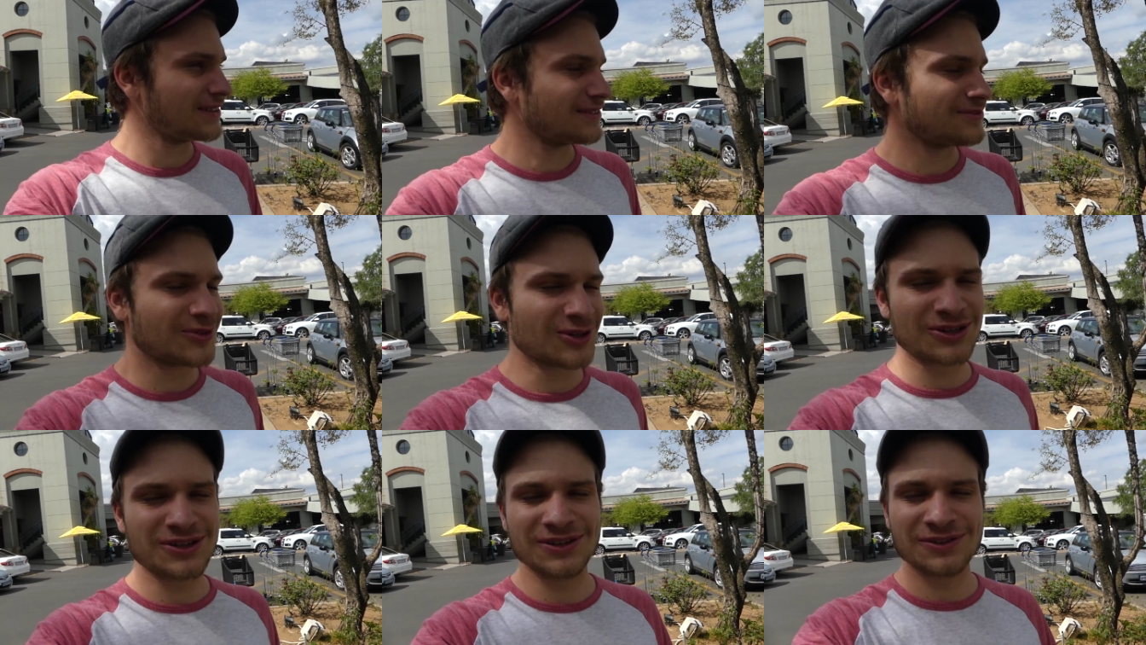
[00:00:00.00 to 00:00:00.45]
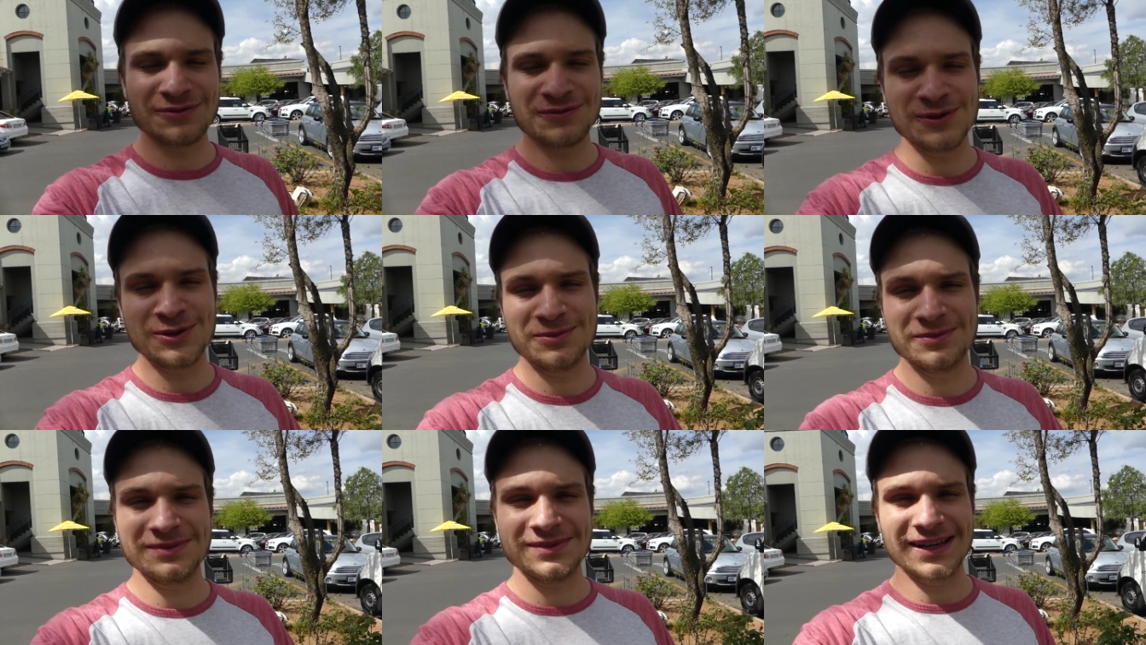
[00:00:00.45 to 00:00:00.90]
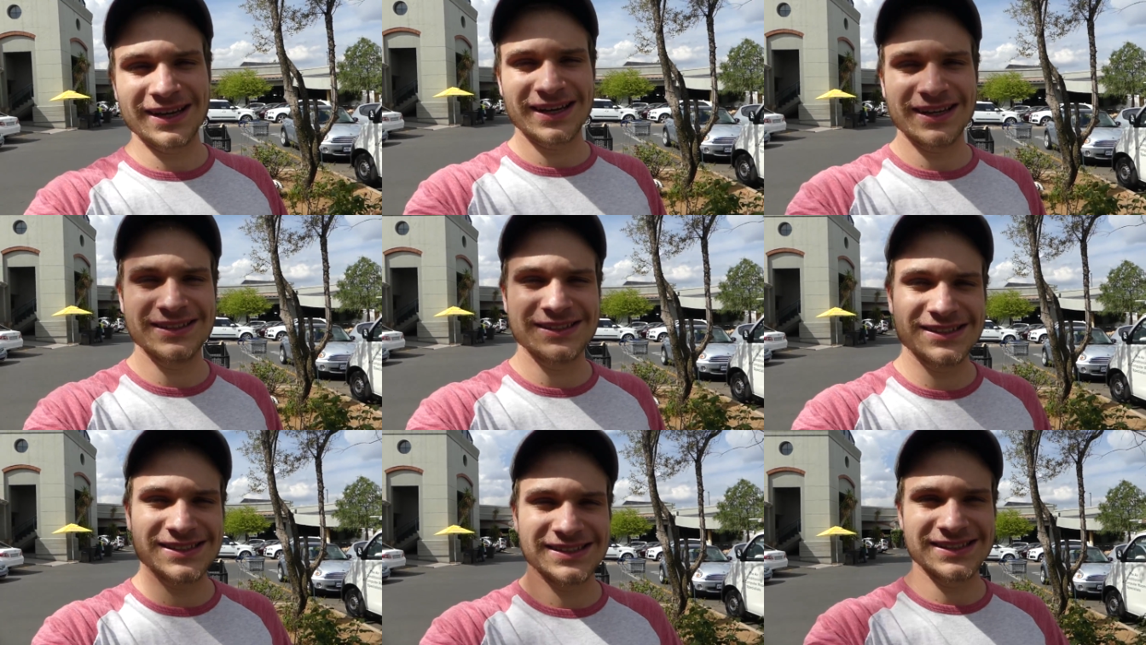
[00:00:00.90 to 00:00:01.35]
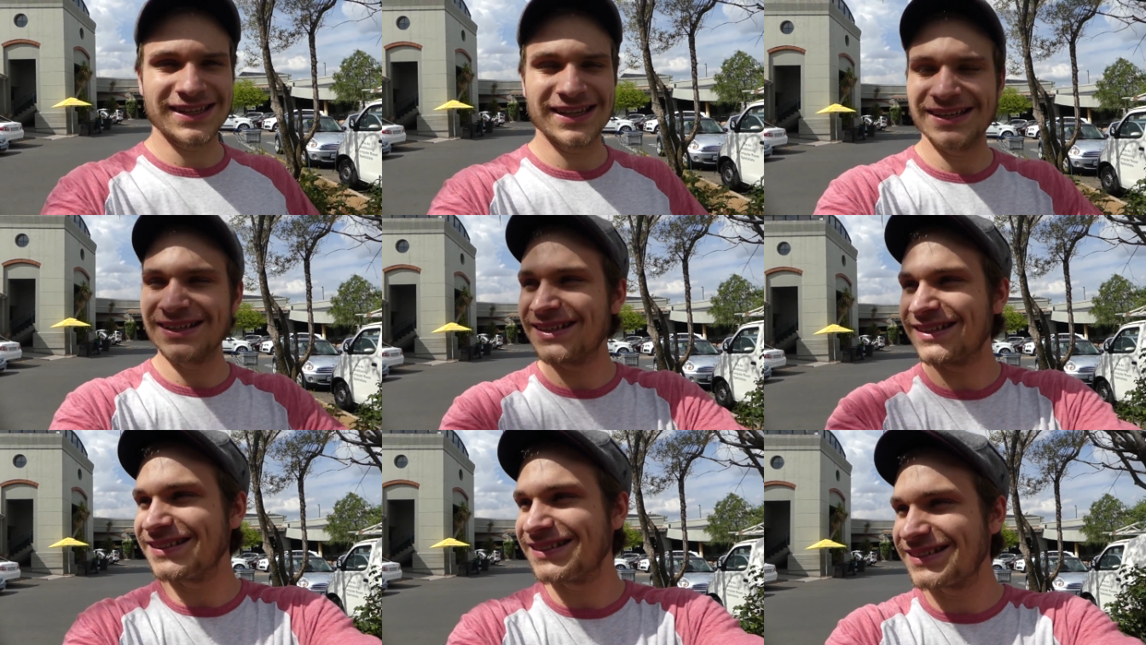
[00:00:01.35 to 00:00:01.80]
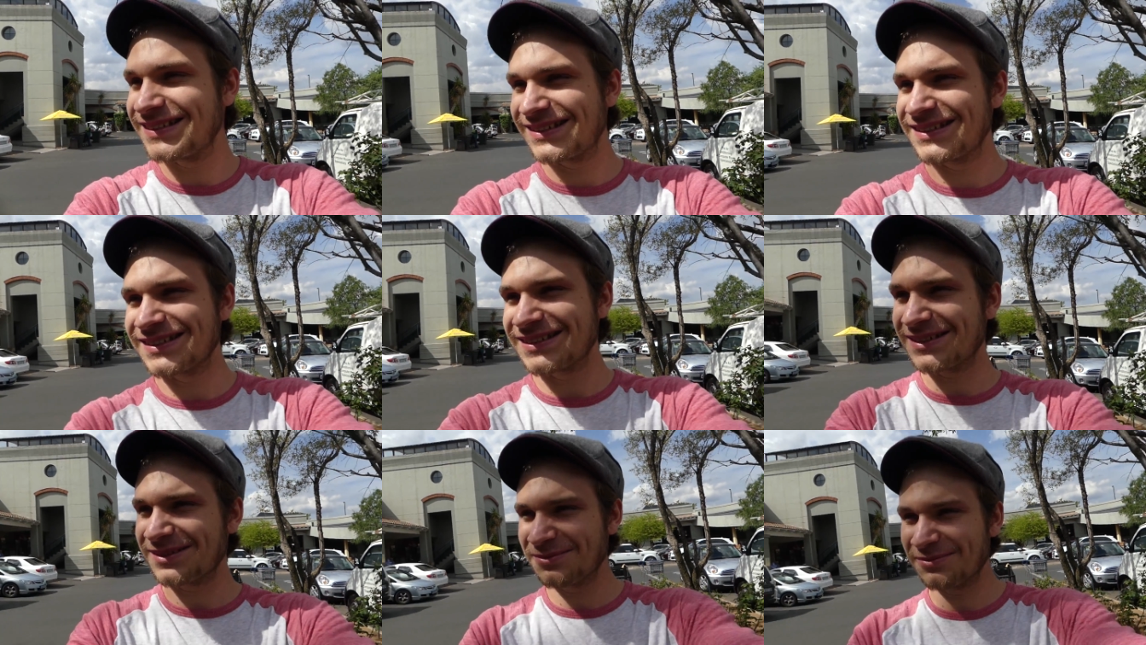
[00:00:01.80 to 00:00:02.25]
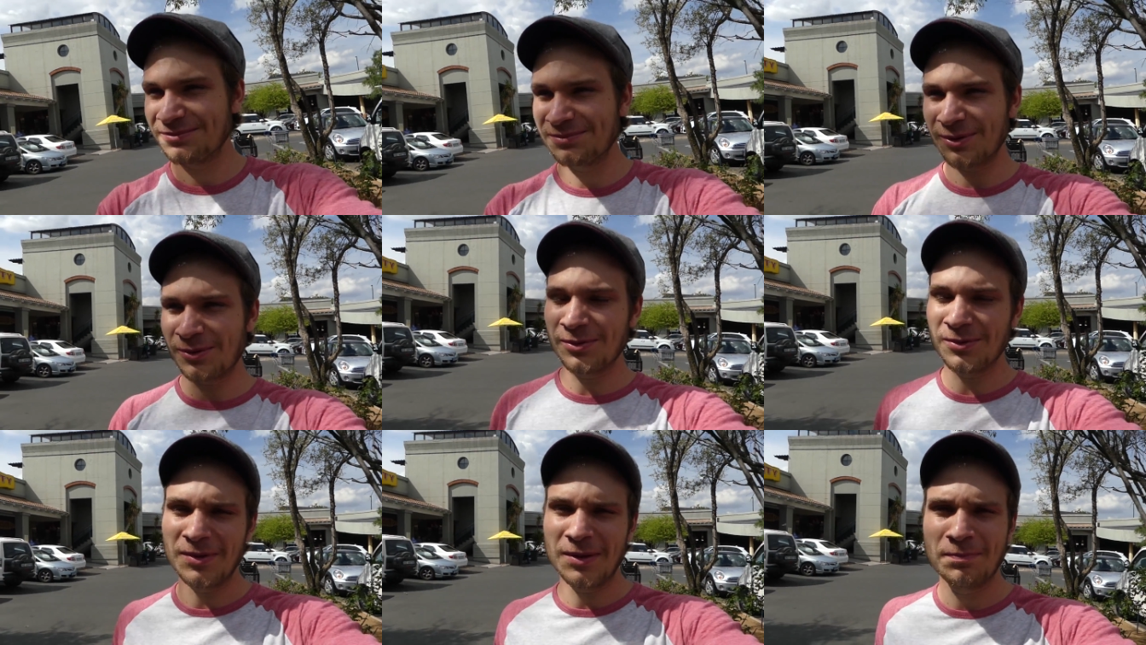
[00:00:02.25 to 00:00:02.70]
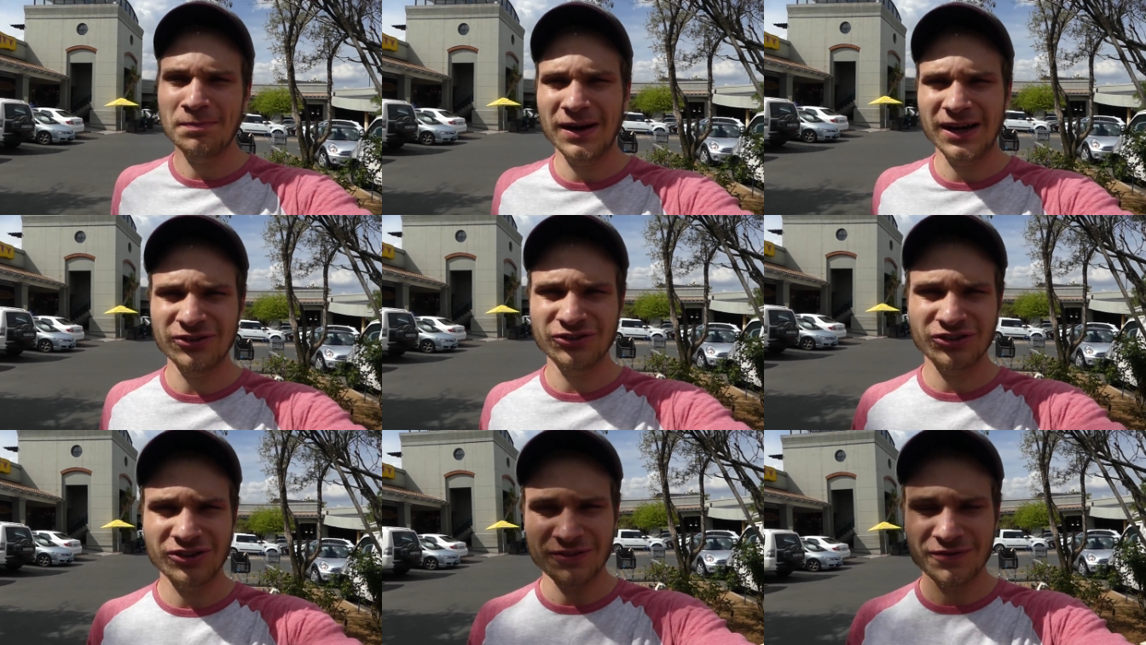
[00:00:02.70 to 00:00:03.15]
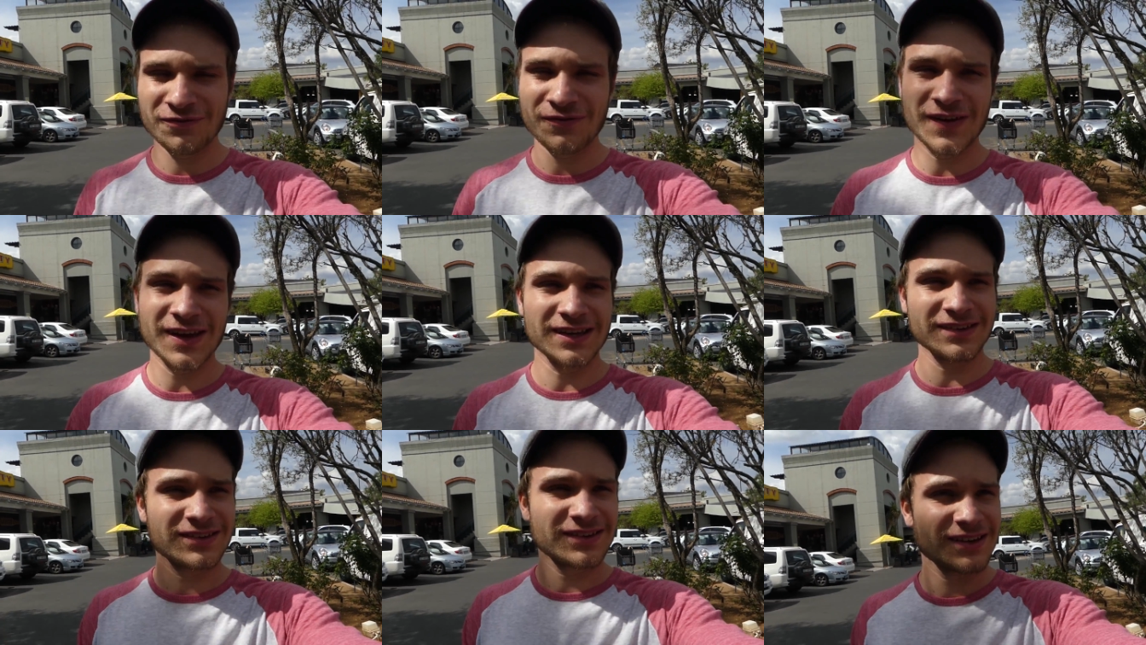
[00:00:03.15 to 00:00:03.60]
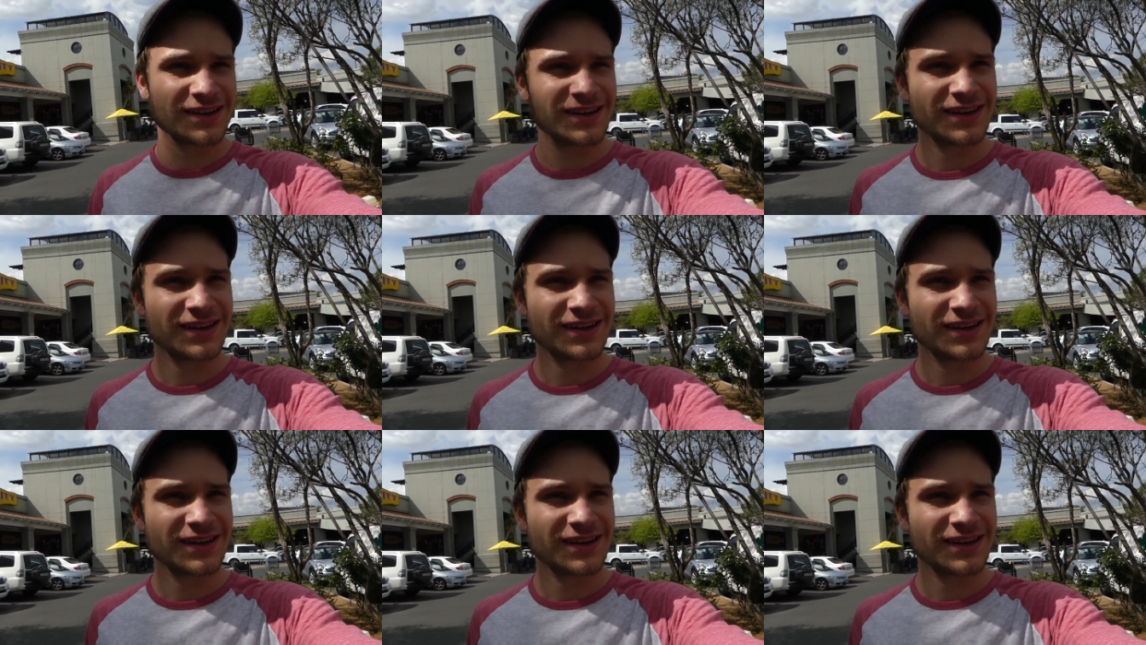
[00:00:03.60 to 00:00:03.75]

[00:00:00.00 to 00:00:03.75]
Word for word: I'm not gonna film like I just said, because probably be punched in the face.